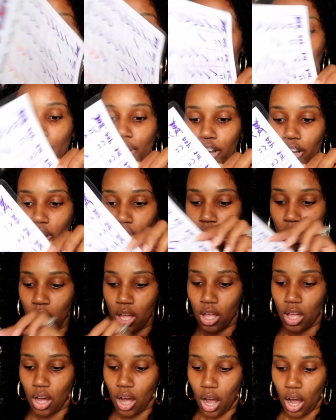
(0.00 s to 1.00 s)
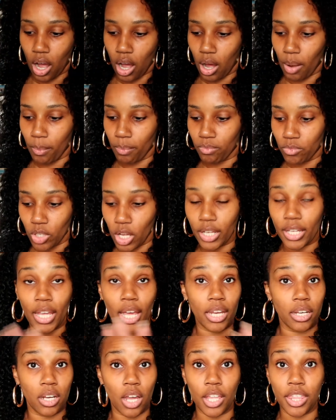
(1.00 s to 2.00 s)
prior.
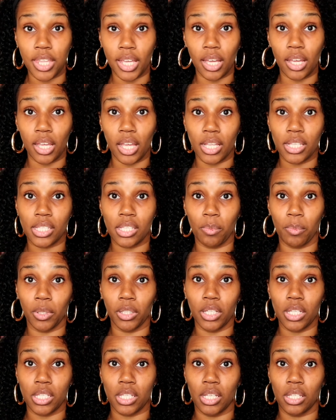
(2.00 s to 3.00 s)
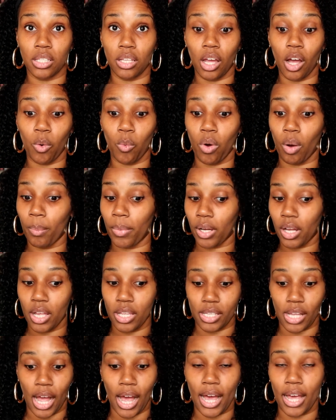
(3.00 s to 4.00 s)
Again, nothing against the Melissa and Doug one,
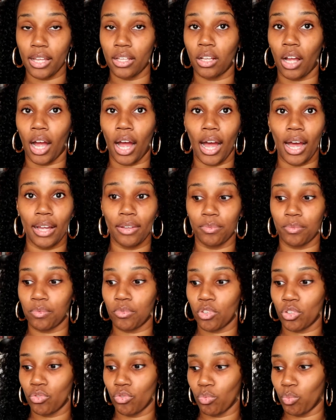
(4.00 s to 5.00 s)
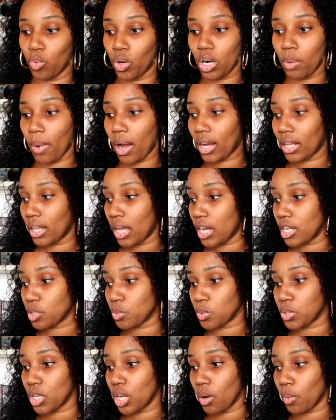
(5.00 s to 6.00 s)
because one of my
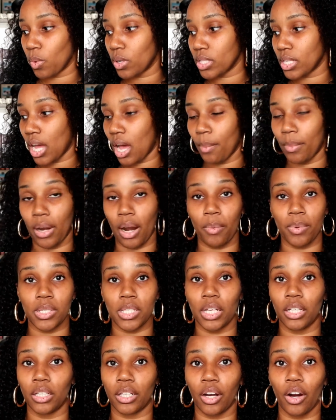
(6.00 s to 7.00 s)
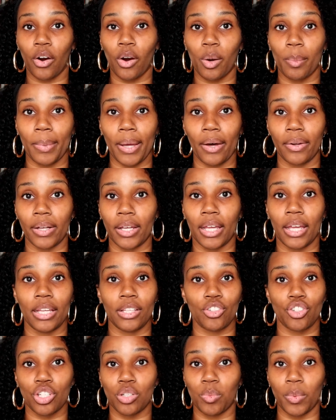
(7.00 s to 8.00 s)
clients was here one time and I was telling her about
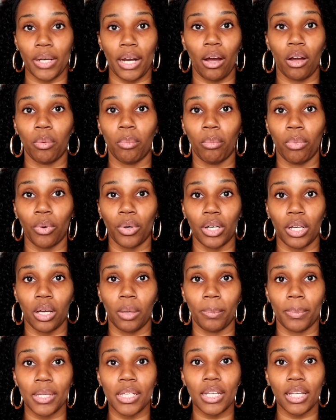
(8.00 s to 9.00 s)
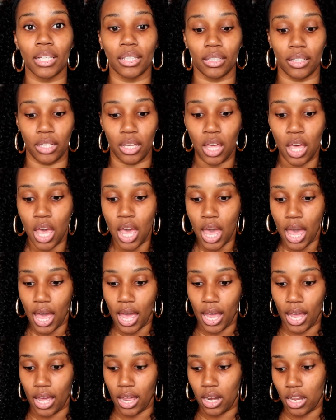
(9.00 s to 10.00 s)
it and she went out and bought it immediately.
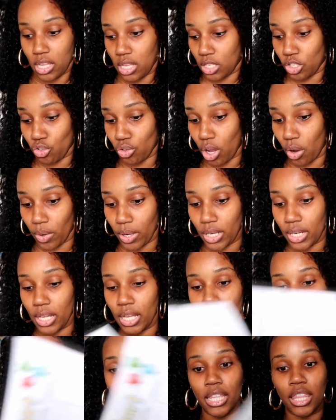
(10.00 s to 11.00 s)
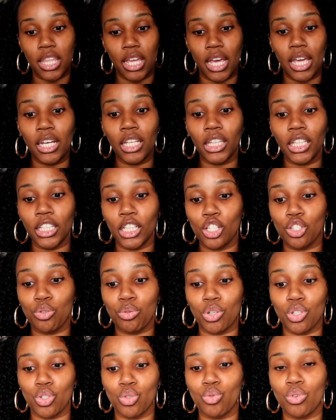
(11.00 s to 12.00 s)
And you know, anything that
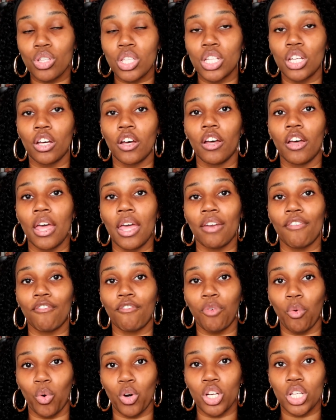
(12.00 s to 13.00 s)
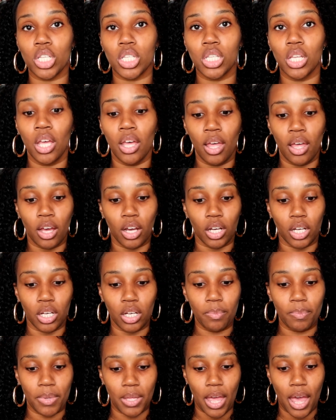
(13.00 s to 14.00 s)
you can do to enforce
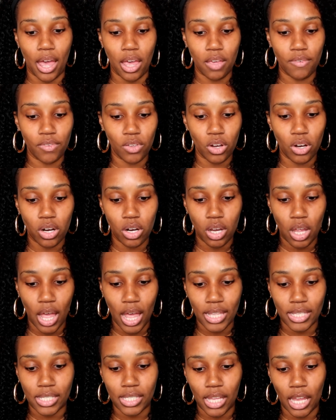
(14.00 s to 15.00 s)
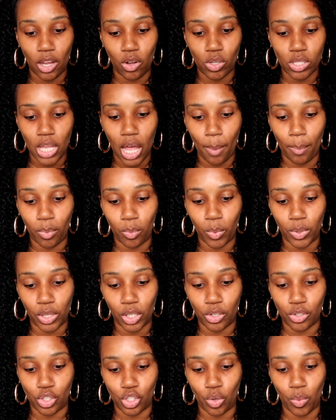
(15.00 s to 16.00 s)
good behavior and stay on top of
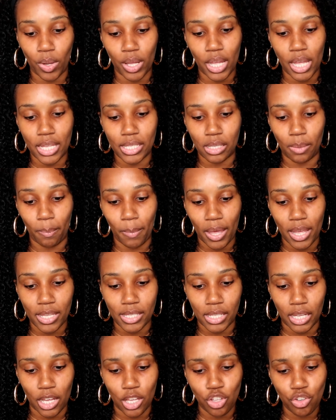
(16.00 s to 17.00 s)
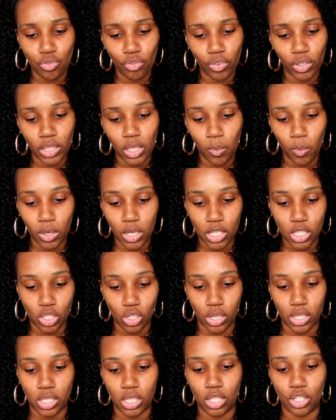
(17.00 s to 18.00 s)
what they're doing is amazing. And you really want to
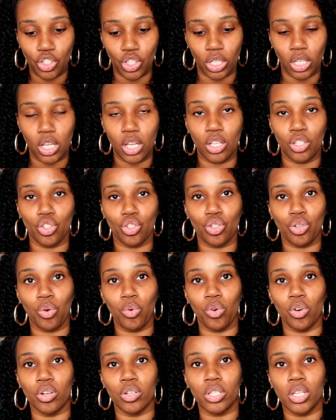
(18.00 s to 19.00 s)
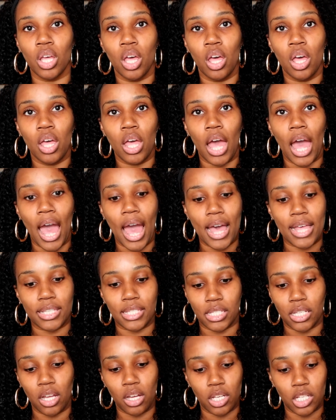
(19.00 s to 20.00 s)
start teaching kids chores
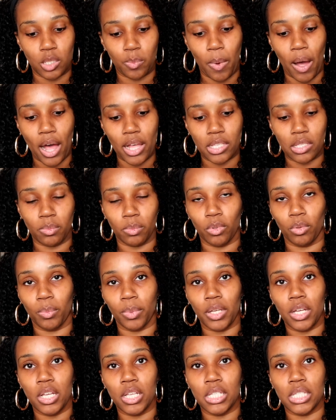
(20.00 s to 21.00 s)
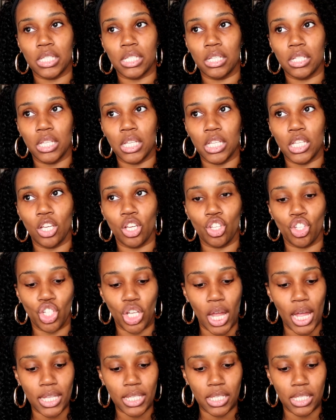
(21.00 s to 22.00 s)
as young as possible, because
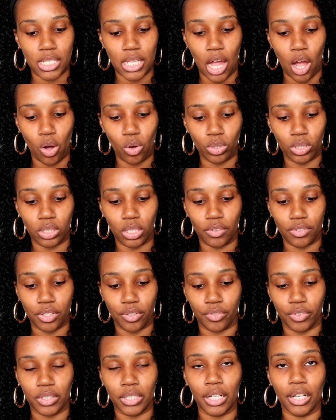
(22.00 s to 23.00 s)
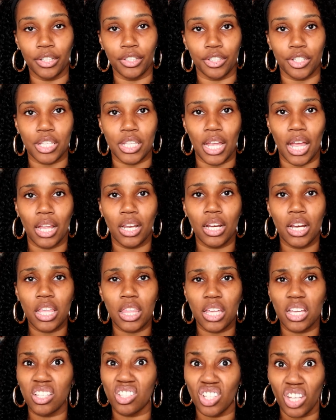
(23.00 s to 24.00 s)
Chance is not old enough to really understand
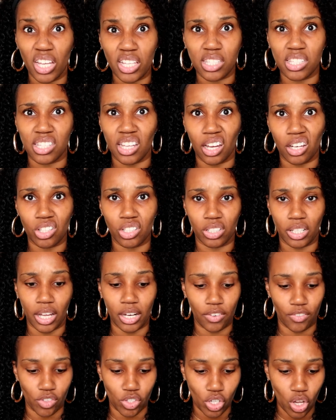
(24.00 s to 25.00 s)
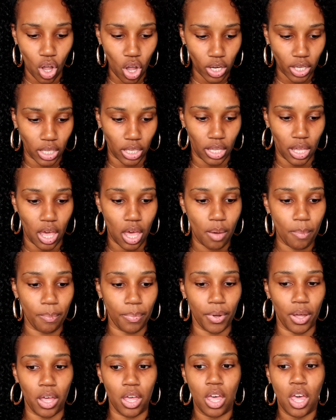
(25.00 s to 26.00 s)
anything. Chance is actually not even talking
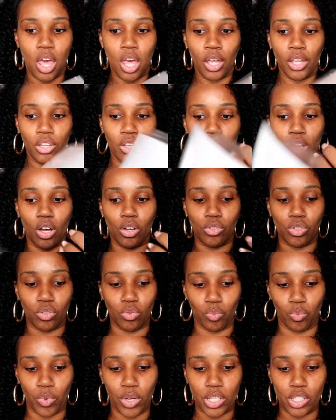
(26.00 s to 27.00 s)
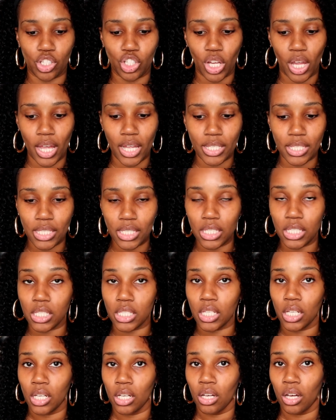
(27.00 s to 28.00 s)
yet, but you know, when Chance
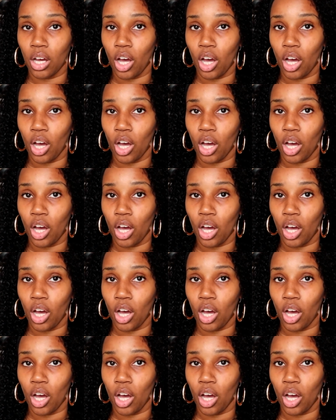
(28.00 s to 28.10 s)
is